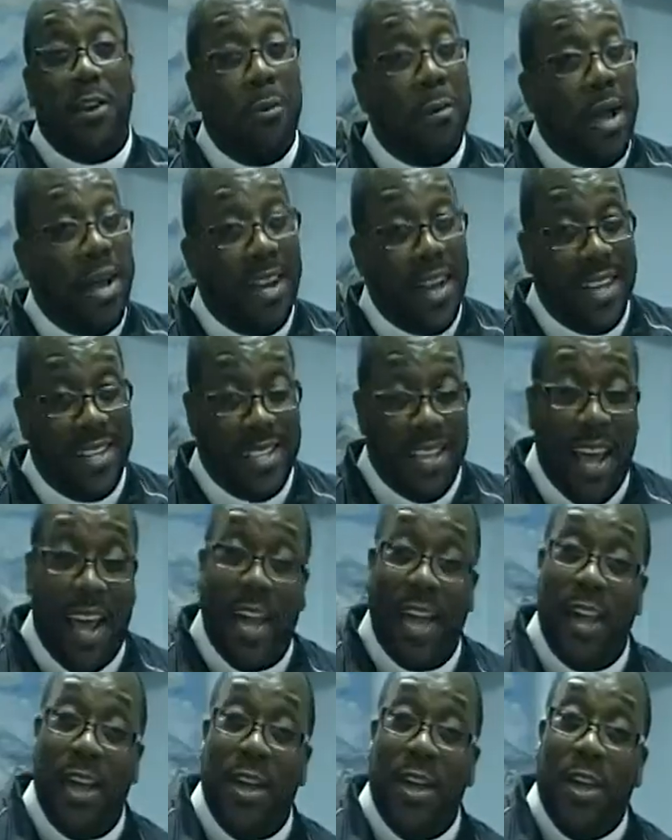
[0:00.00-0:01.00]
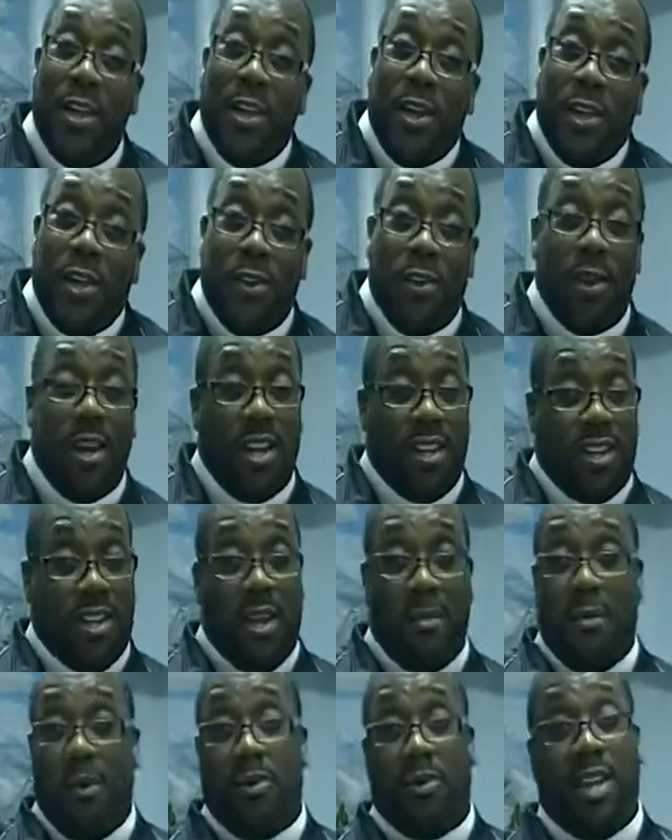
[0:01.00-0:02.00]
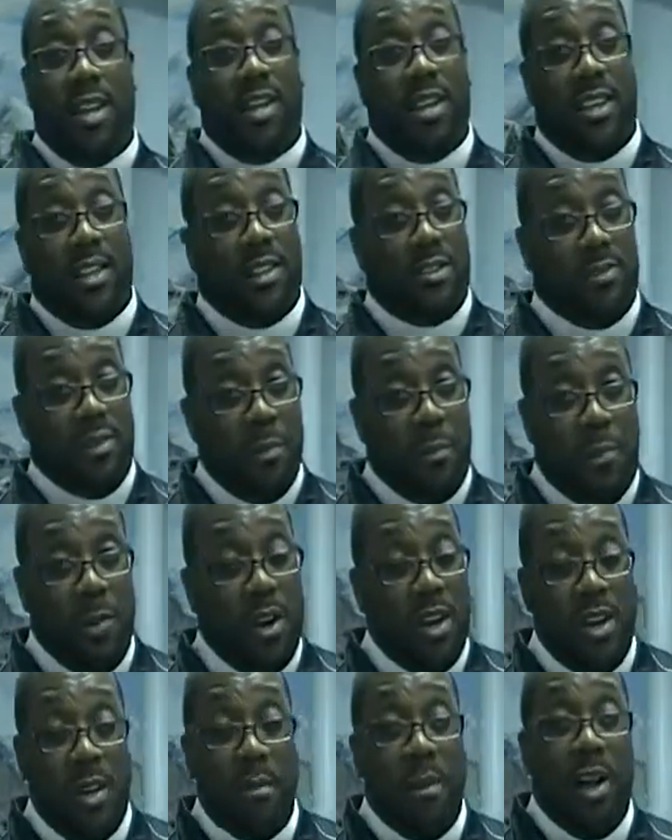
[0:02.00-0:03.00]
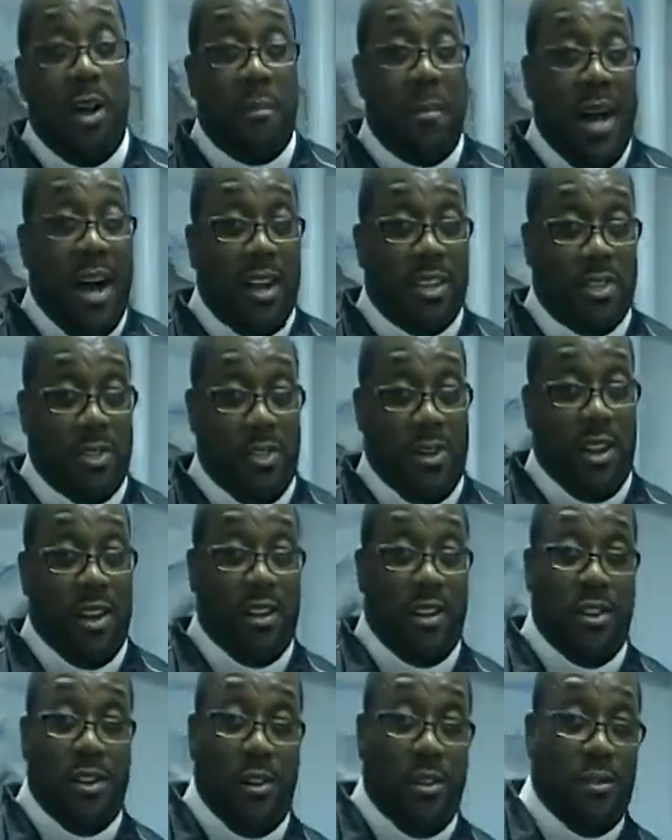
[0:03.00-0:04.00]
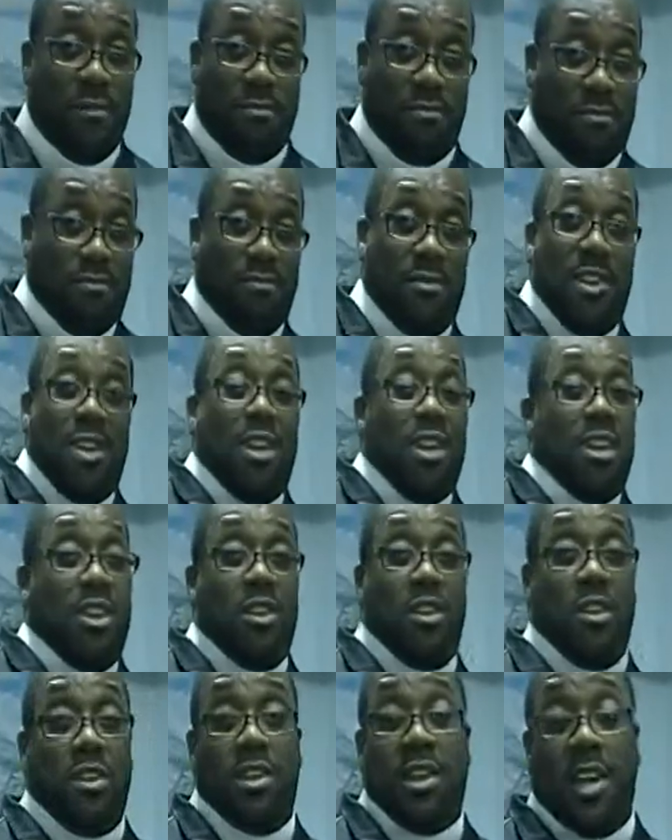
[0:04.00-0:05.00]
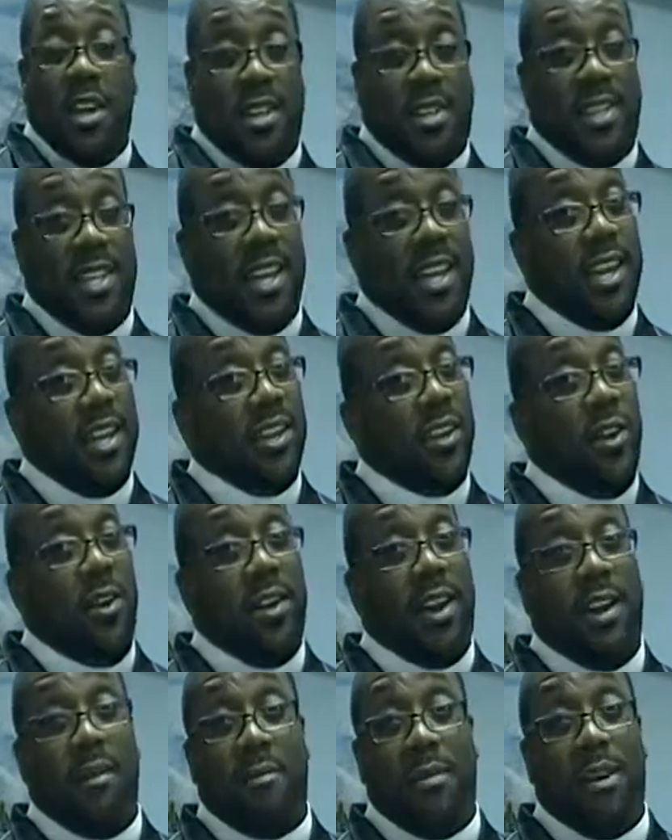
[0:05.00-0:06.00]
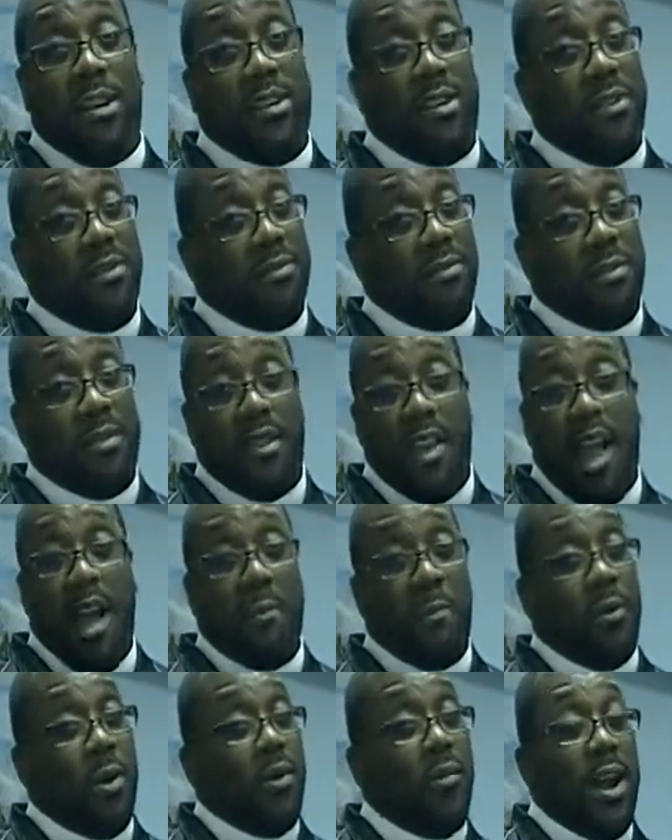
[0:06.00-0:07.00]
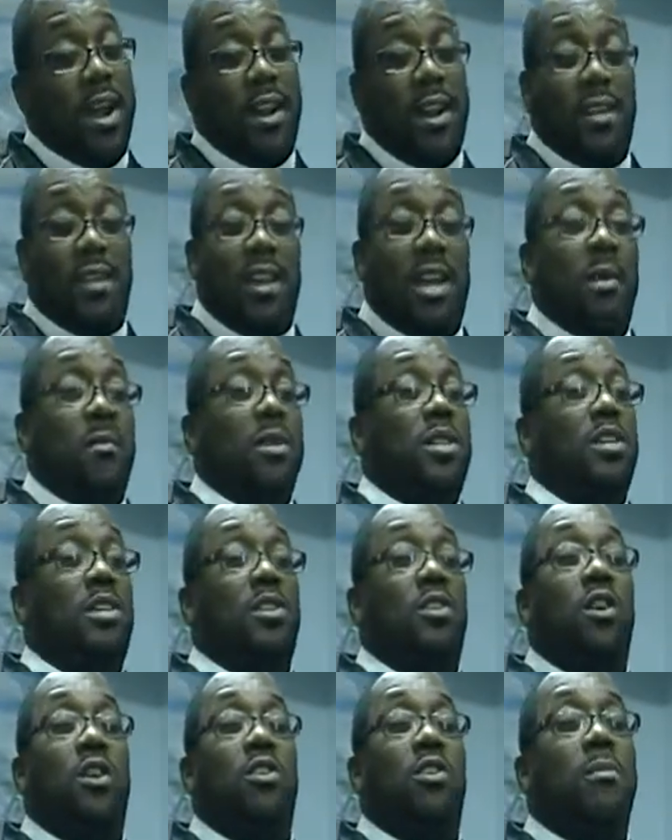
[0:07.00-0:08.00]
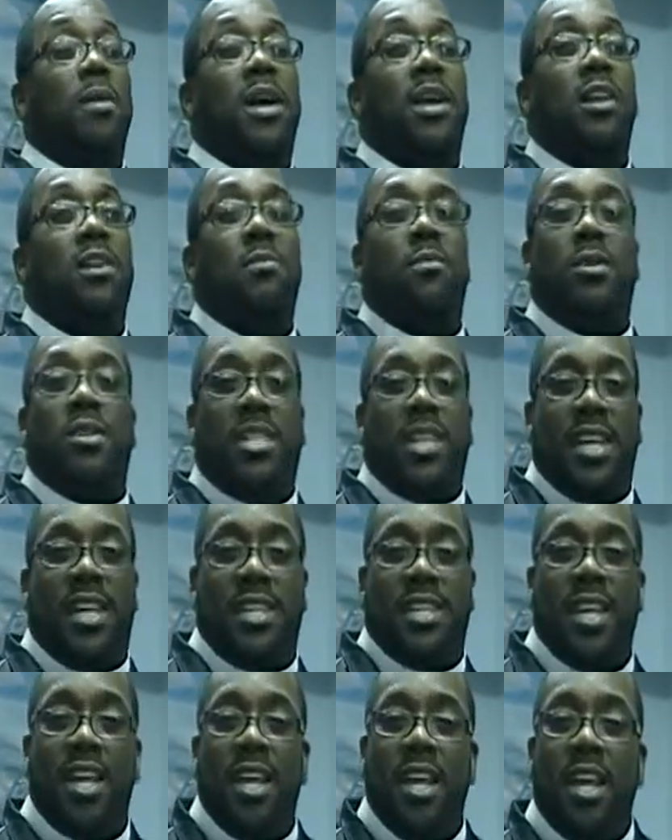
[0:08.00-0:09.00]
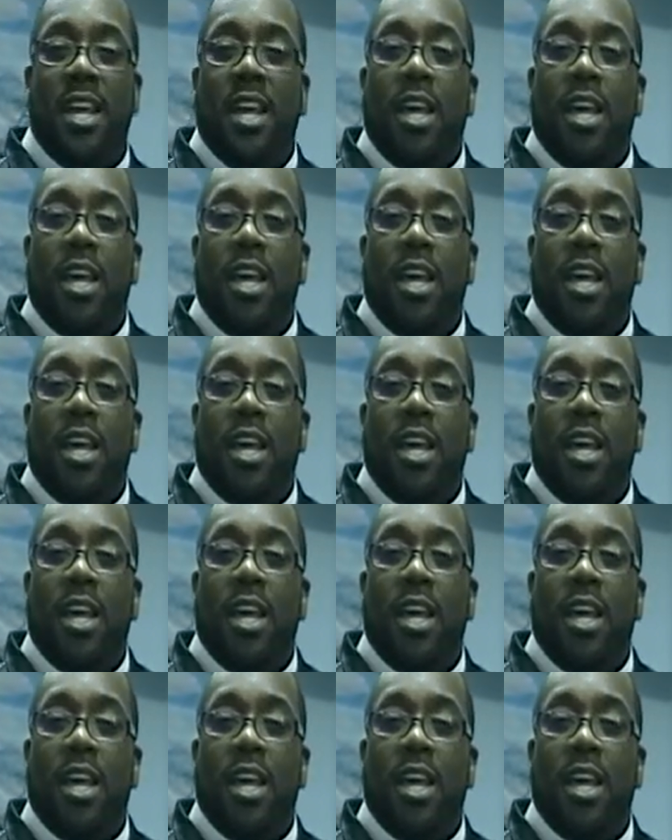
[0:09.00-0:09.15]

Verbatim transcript: Nobody likes that. You know, they come on, they, they, they put it in your mailbox or, they, you know, you get a ticket. Lord have mercy. I pray right now in the name of Jesus, Lord, nobody get no more tickets.